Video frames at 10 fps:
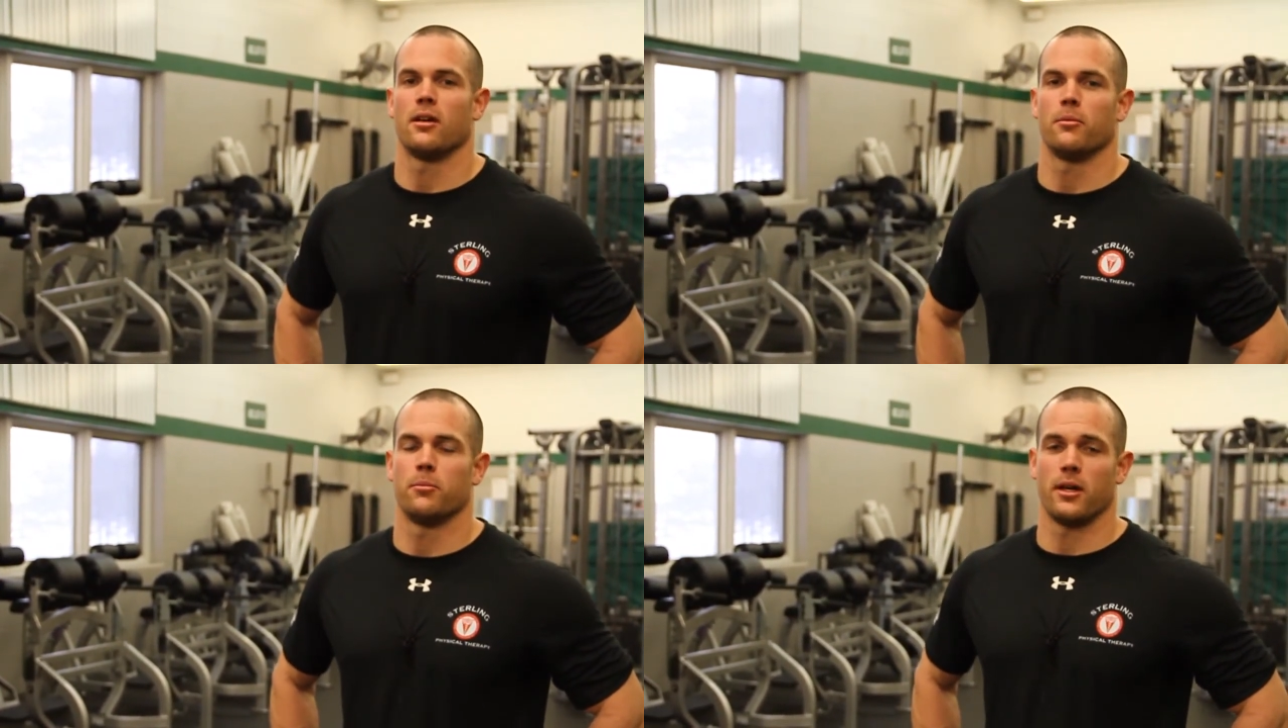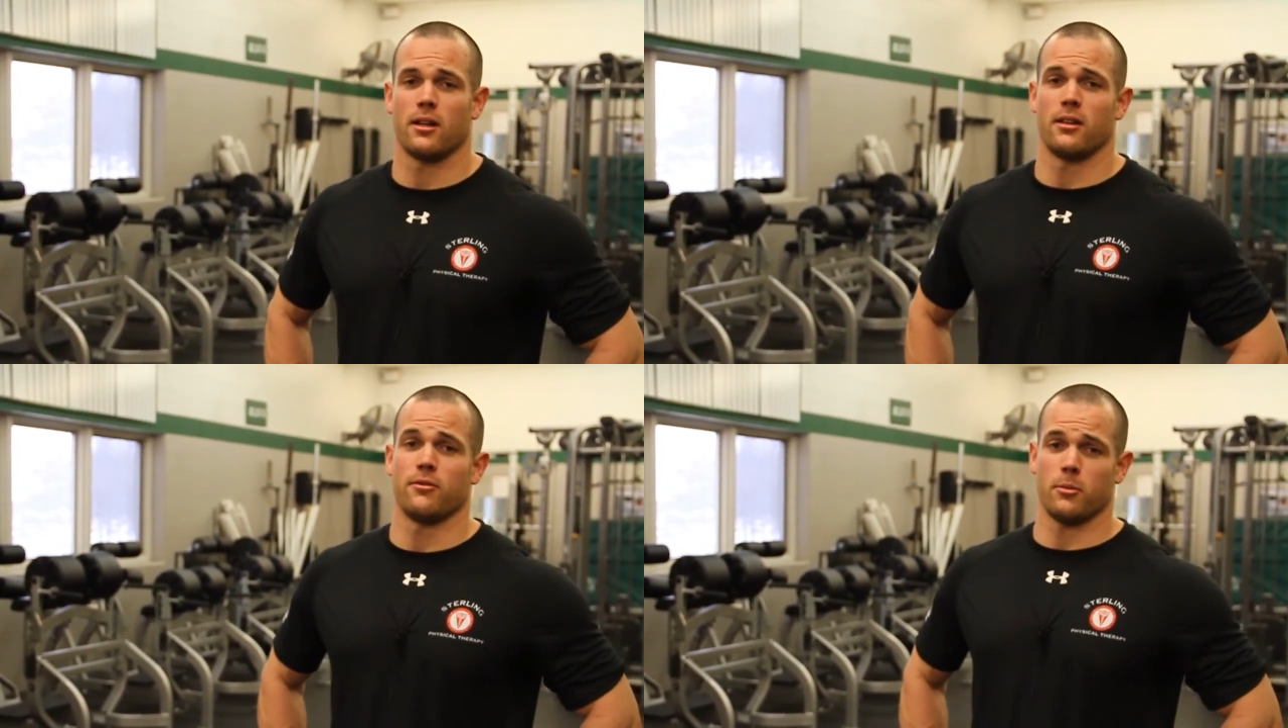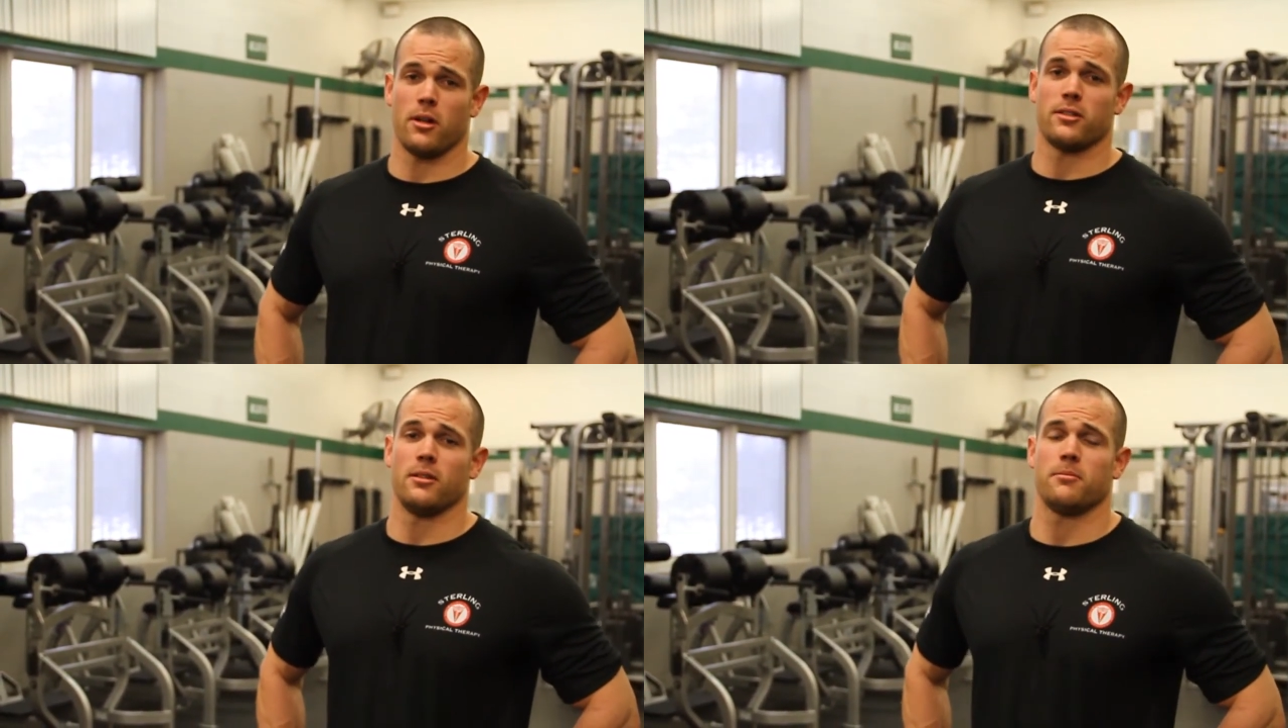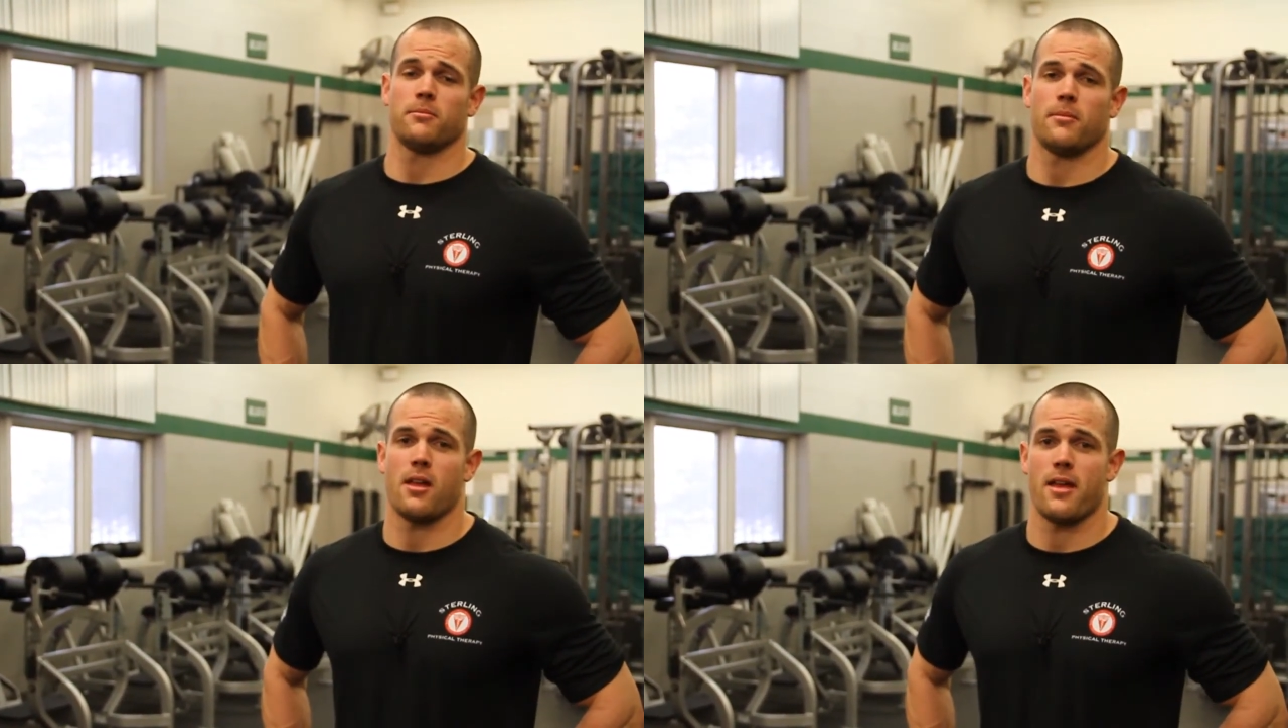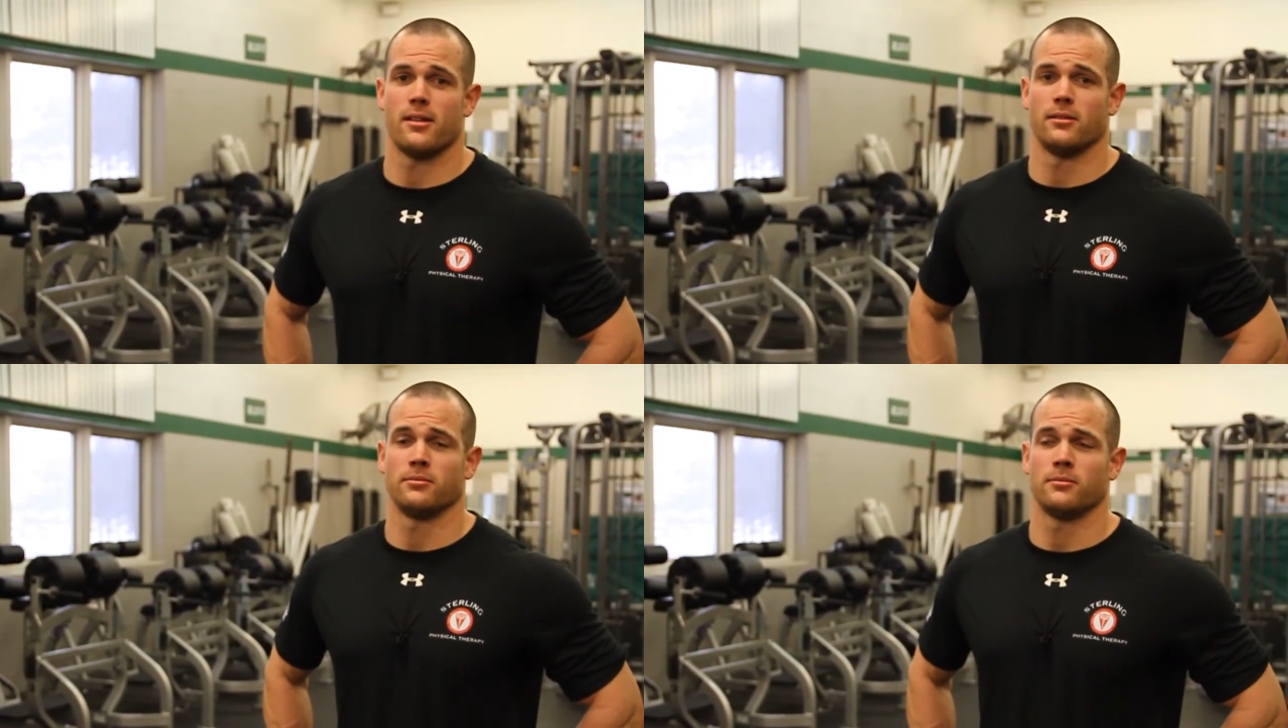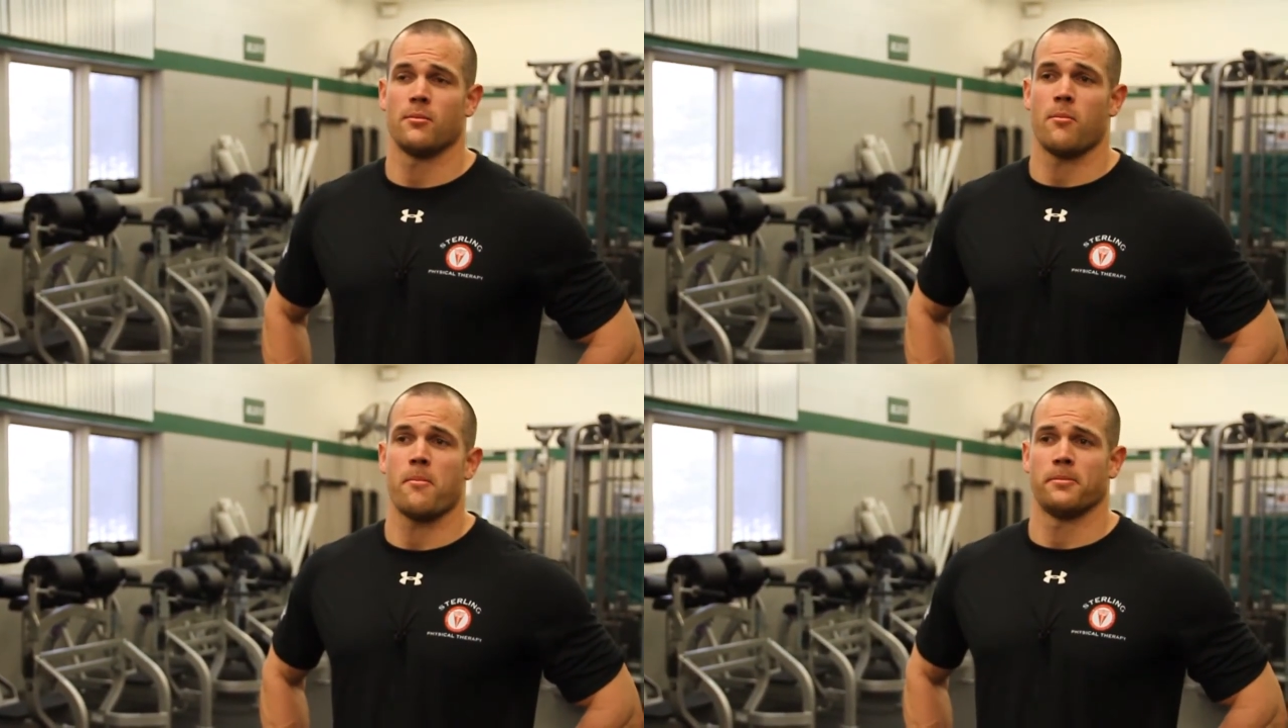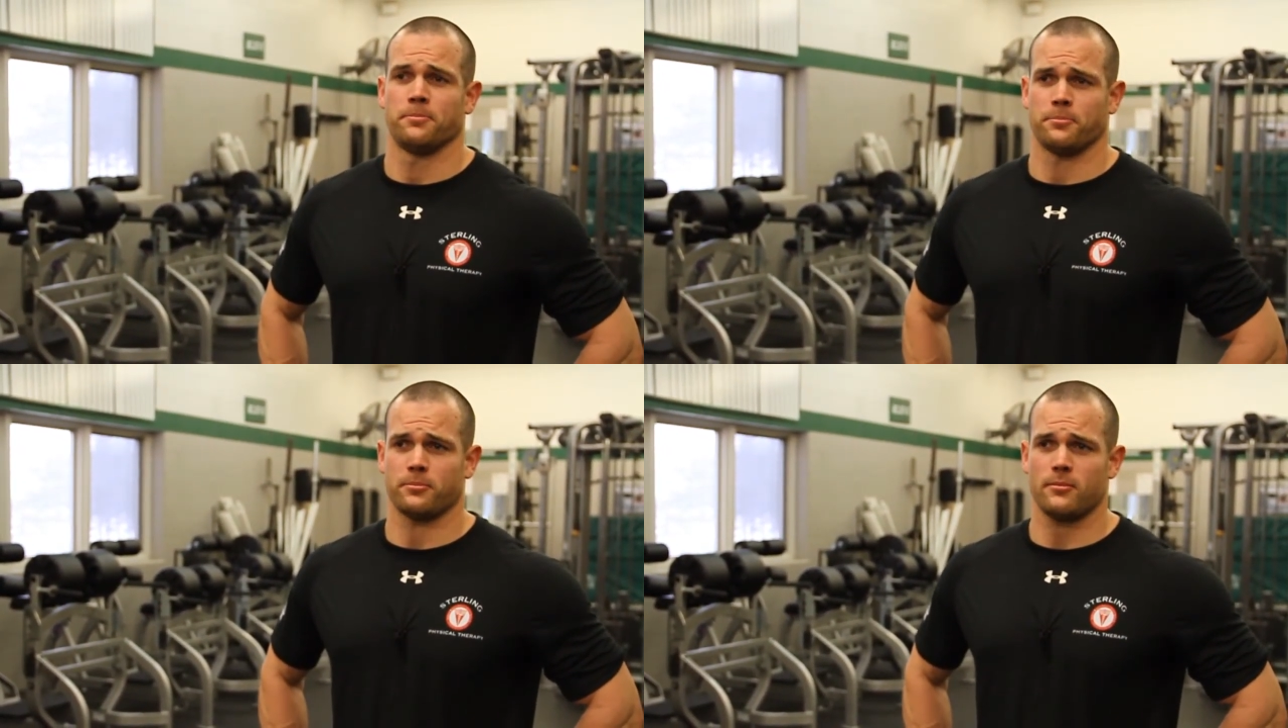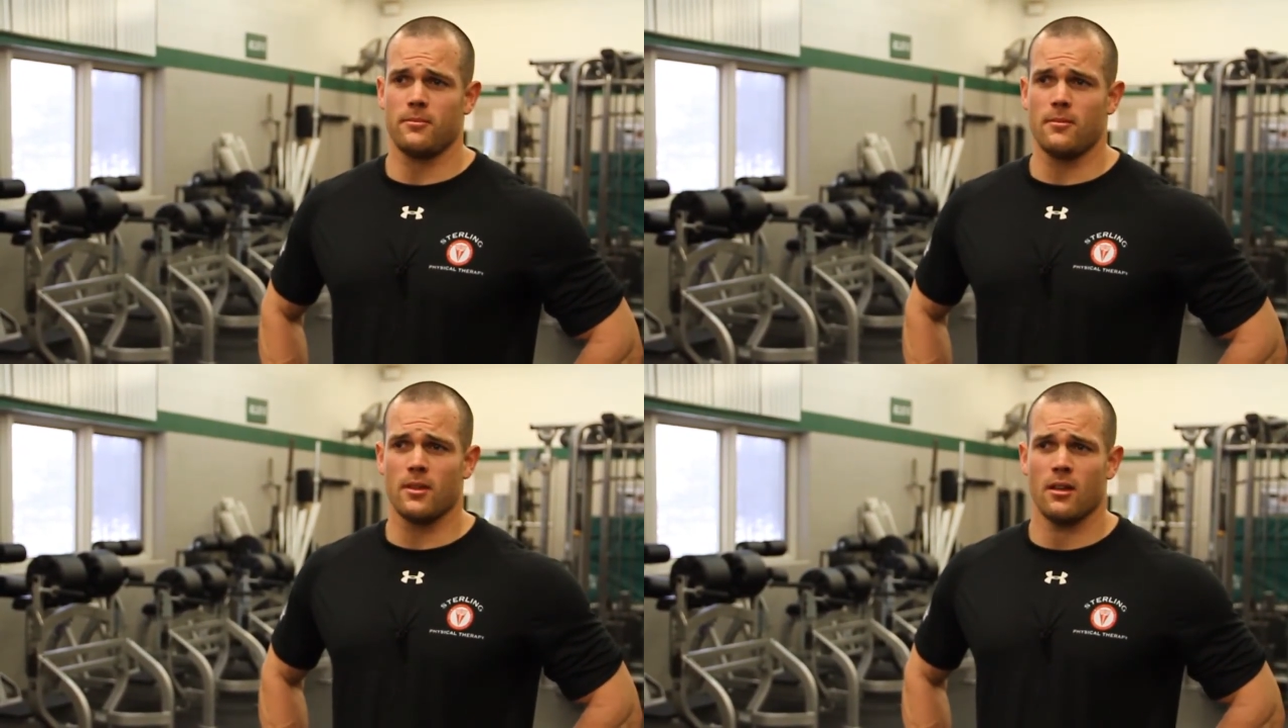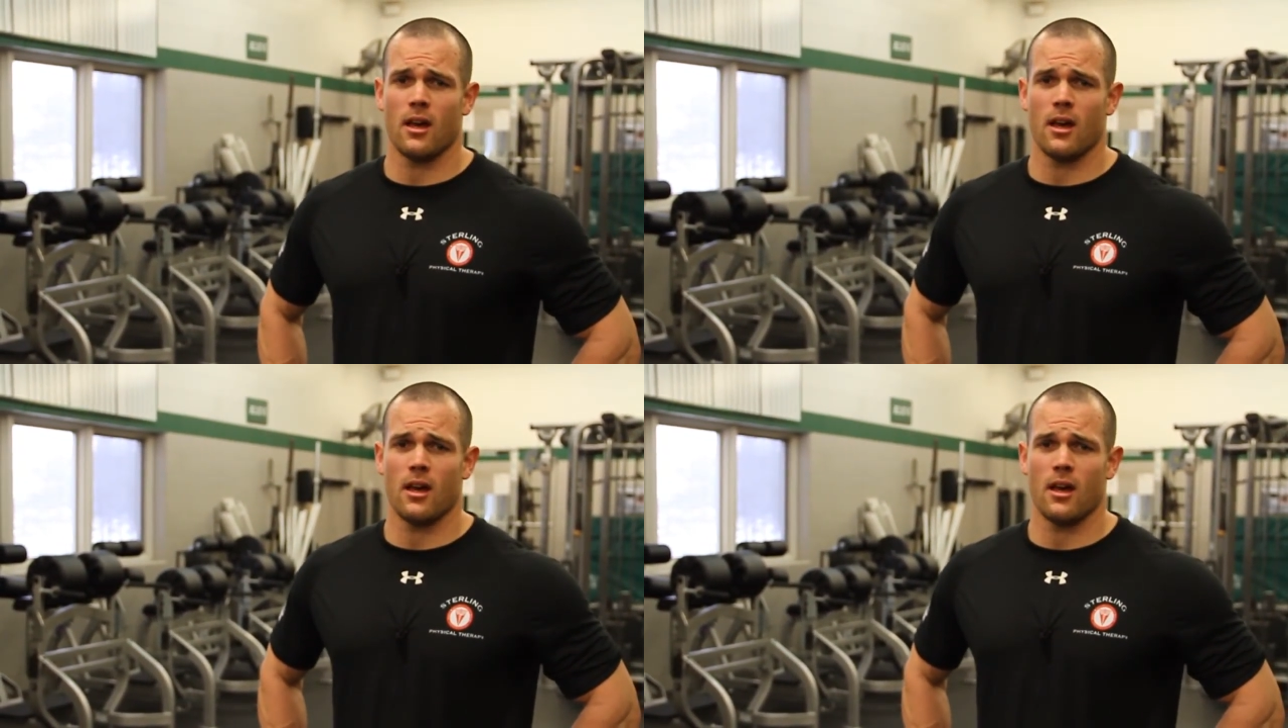played on the football team, and I